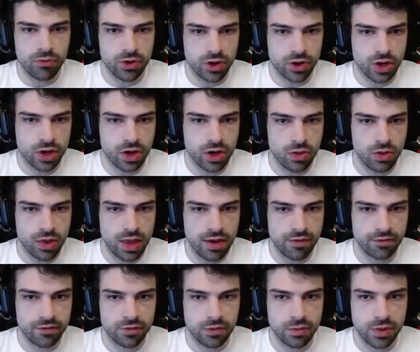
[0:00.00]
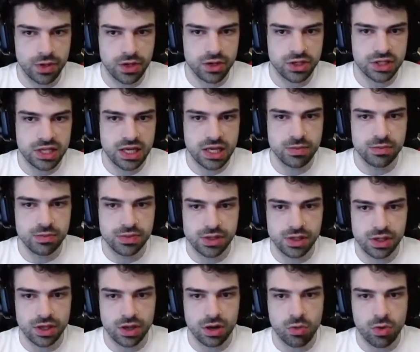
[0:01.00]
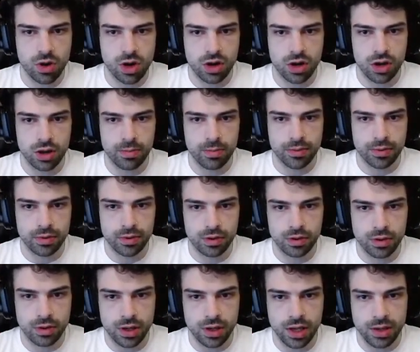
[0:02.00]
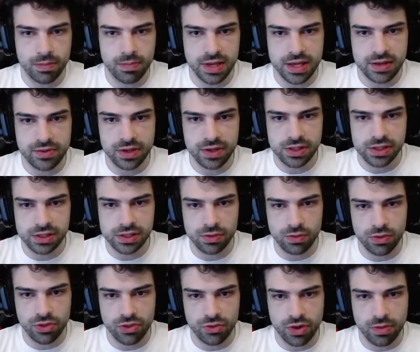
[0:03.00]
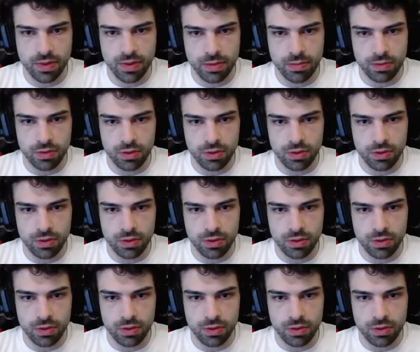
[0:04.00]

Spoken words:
You're going to go left, but your team's going to walk up and peek this with 3 people.